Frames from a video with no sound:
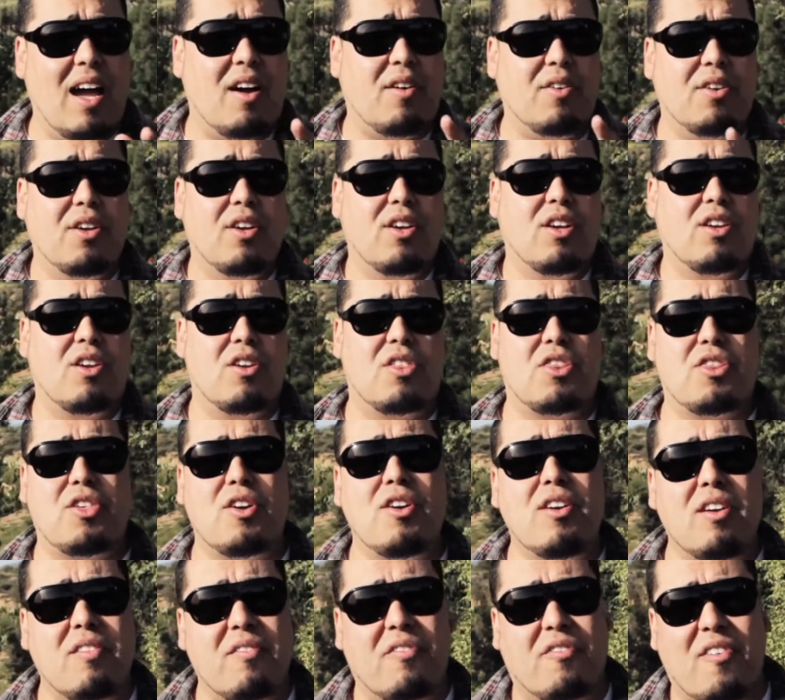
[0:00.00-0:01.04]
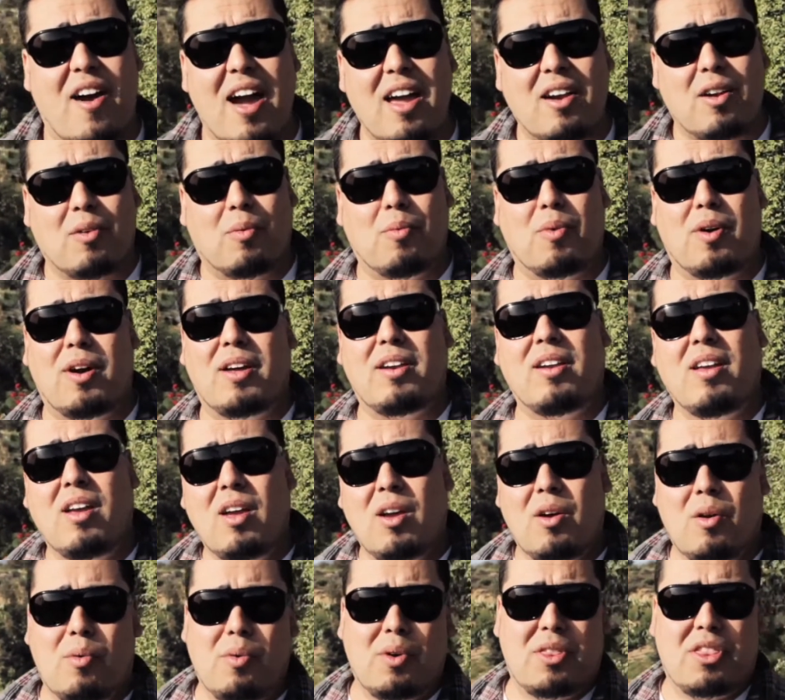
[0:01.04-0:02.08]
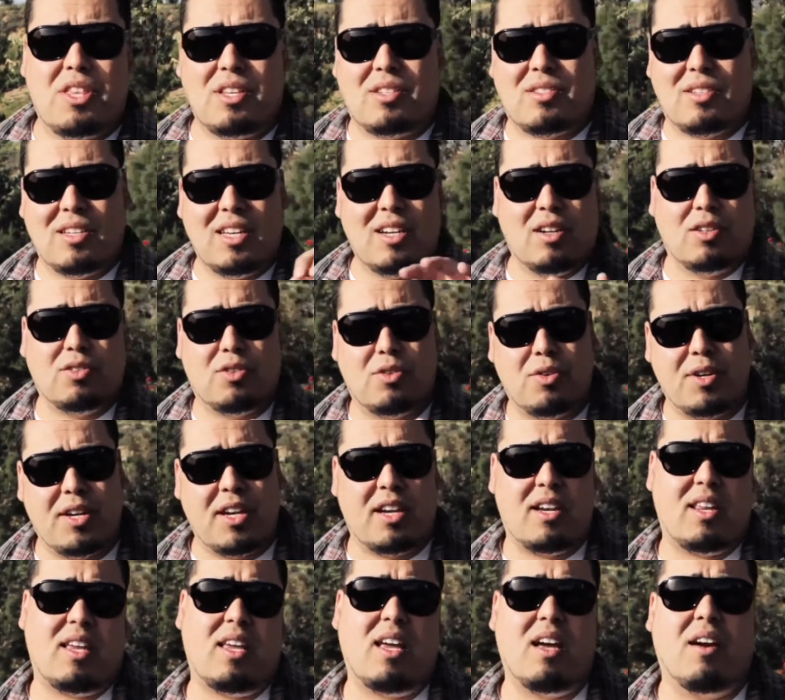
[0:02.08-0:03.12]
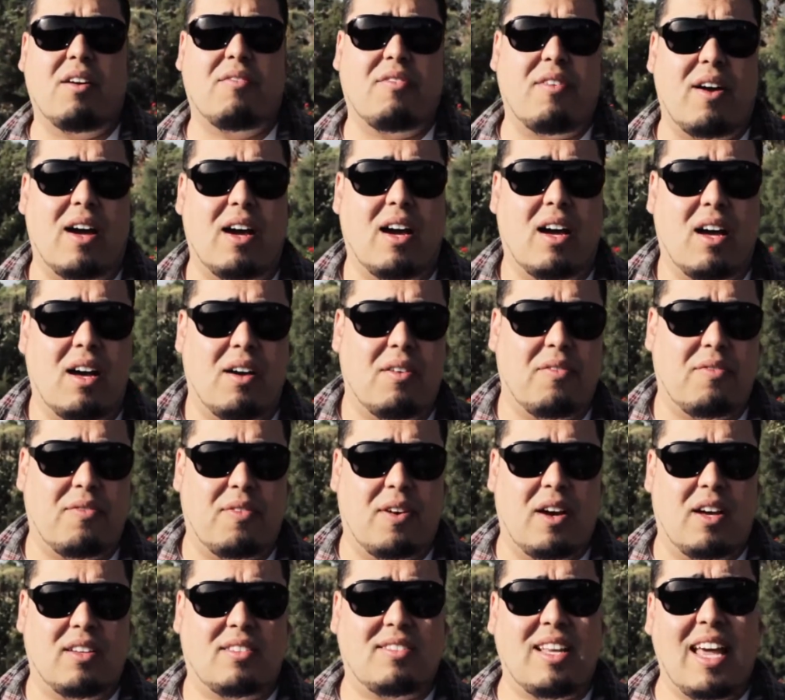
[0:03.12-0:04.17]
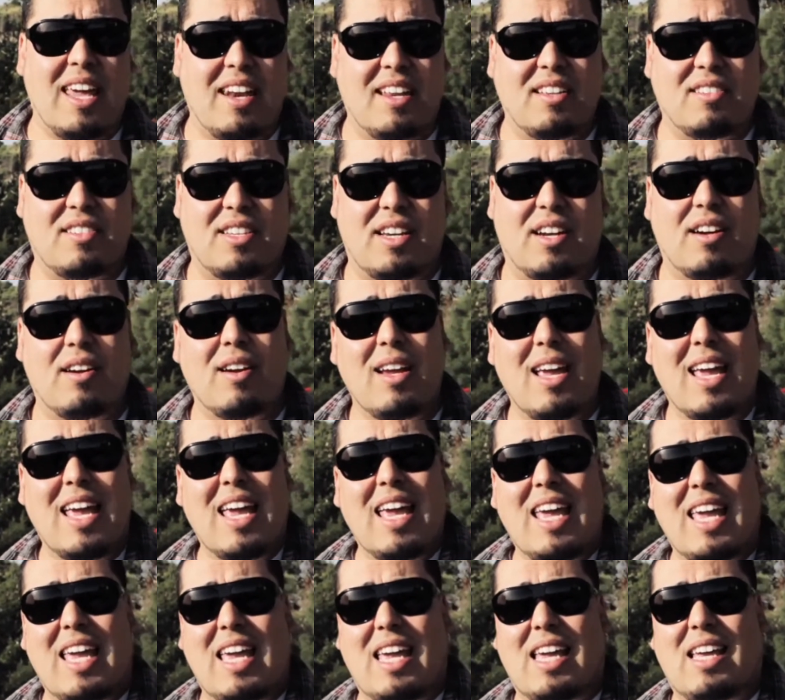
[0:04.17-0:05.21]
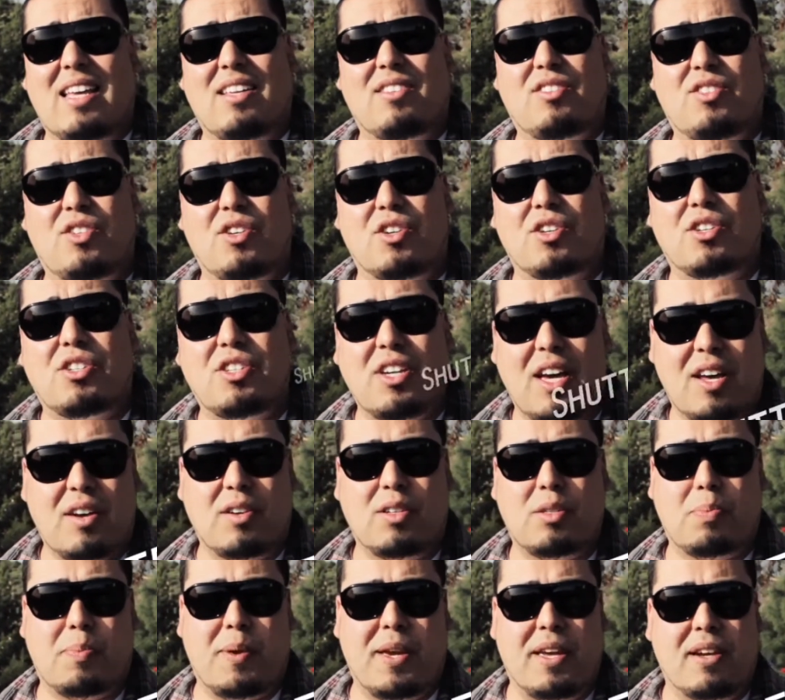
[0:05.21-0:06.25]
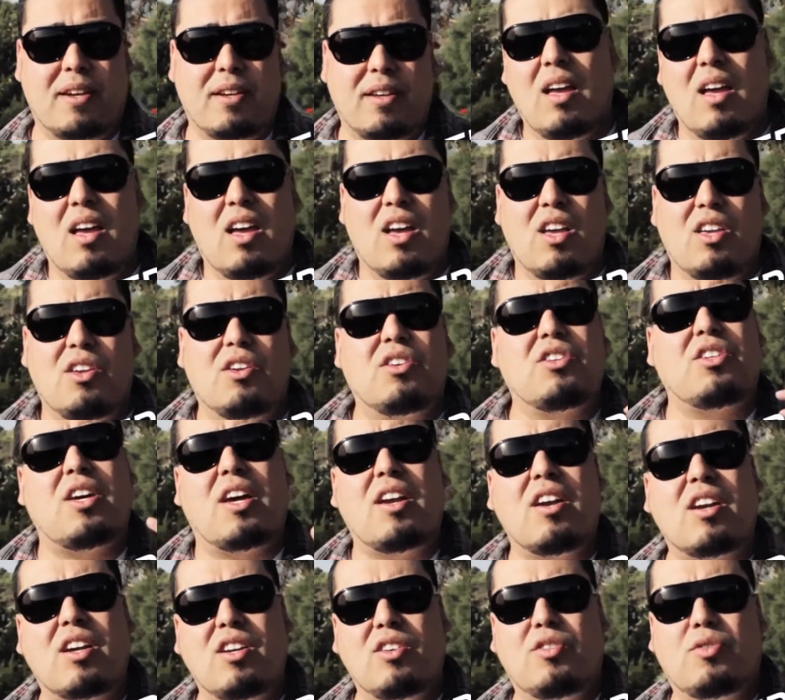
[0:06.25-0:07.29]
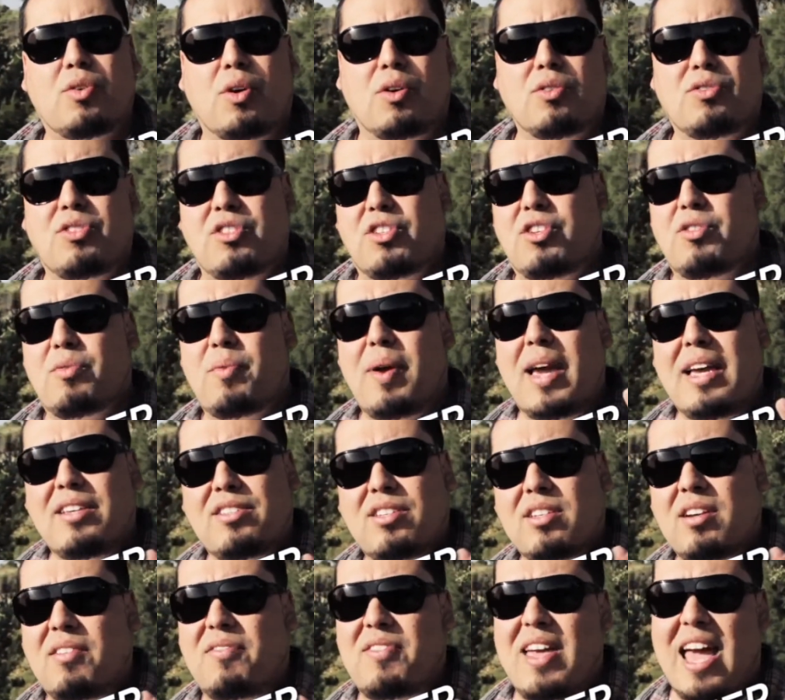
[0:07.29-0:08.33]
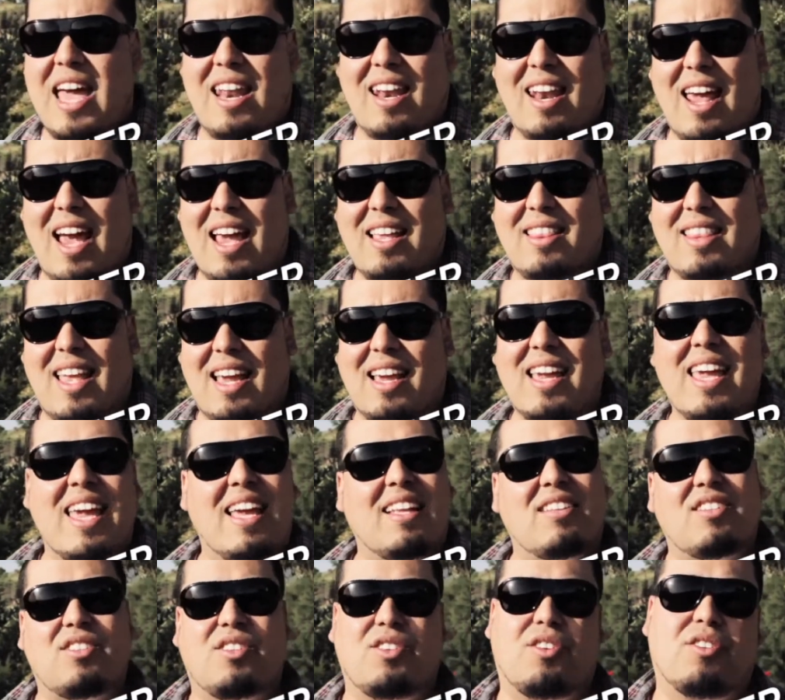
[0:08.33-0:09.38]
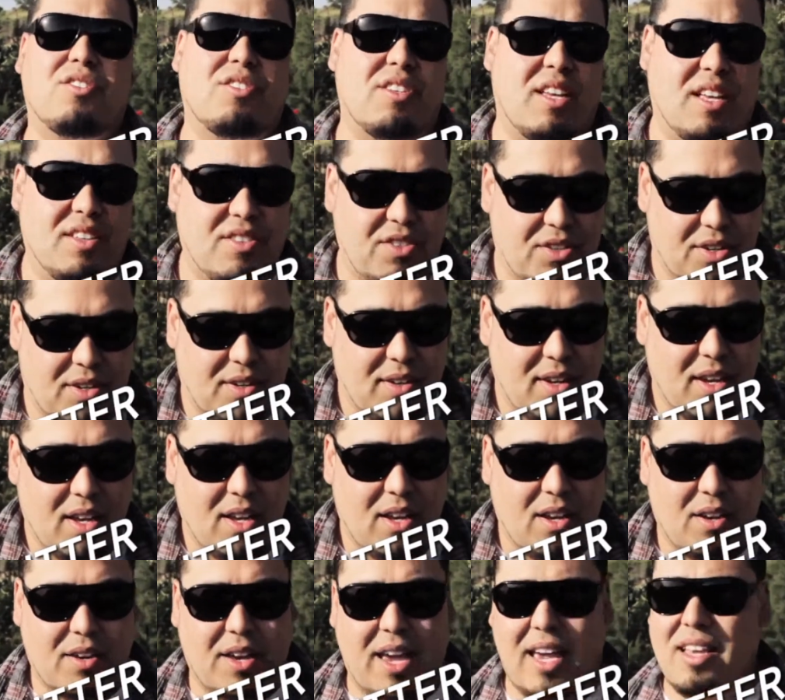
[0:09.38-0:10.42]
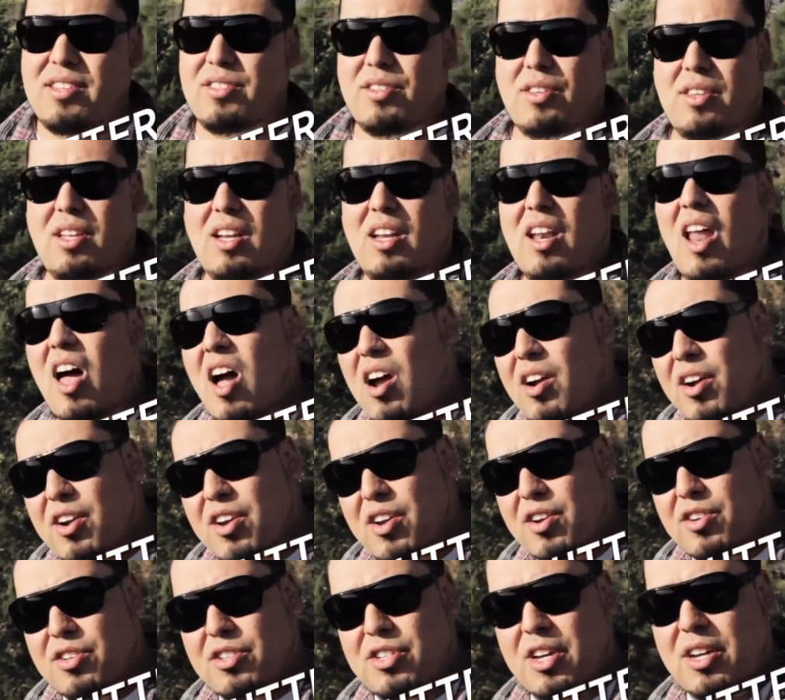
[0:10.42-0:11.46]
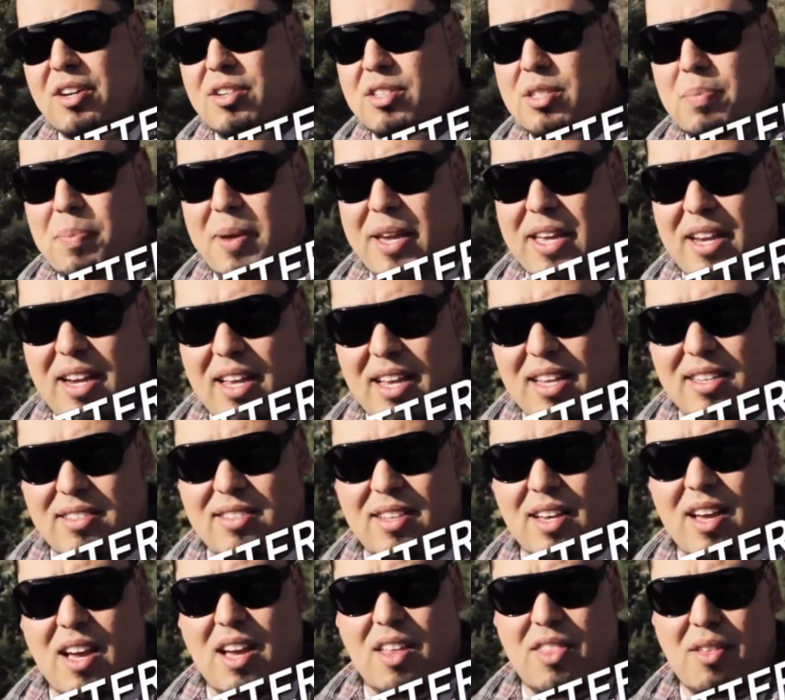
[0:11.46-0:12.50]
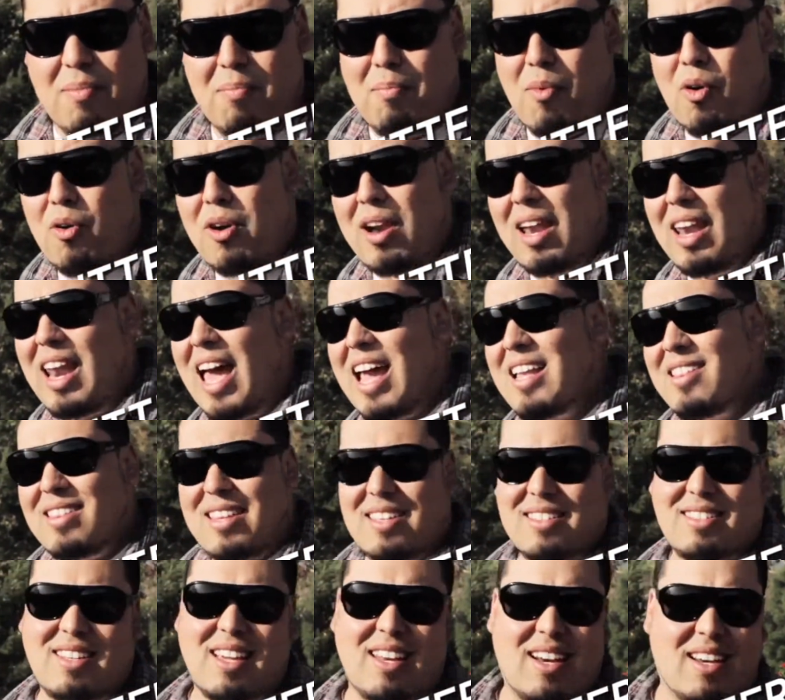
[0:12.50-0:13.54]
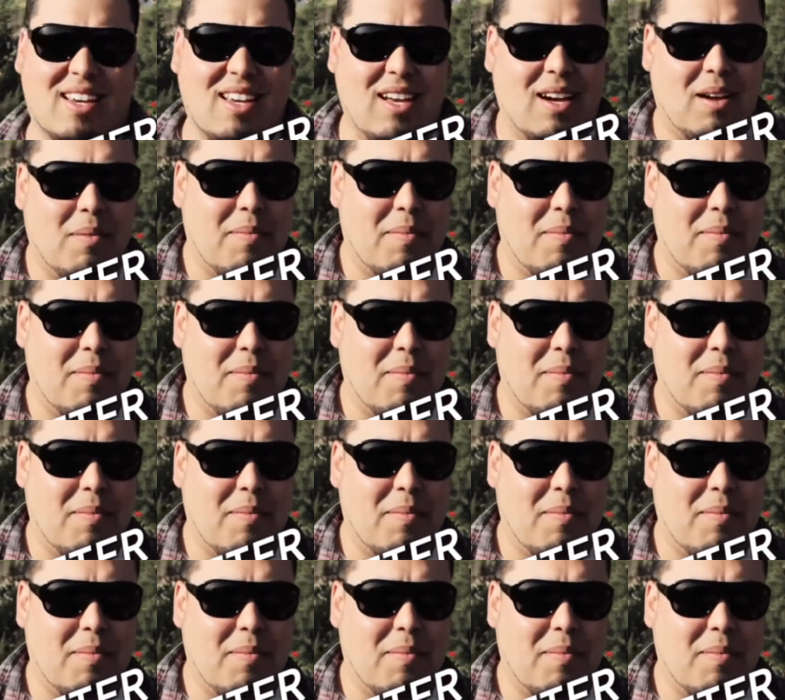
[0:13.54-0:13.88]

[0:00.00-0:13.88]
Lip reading: Now, your third and final one with this little trinity of settings here is your shutter speed. Your shutter controls the duration of that light that hits your sensor. Okay, so the longer your shutter speed is, the more light that's going to